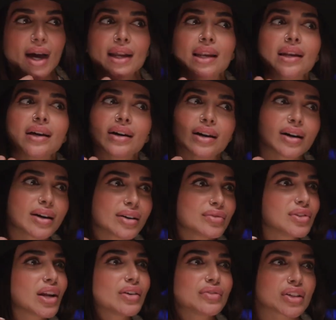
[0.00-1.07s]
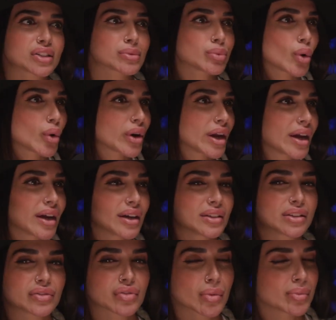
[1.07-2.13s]
I love
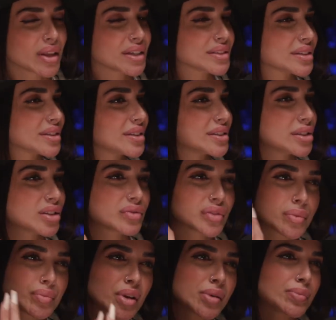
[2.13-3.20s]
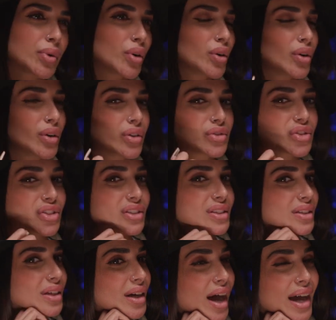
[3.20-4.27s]
exploring different places, different people.
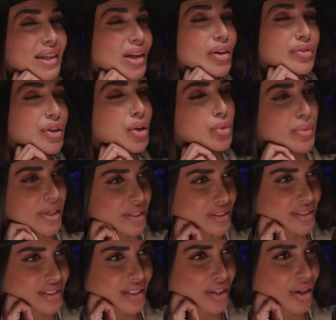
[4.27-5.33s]
I love humans.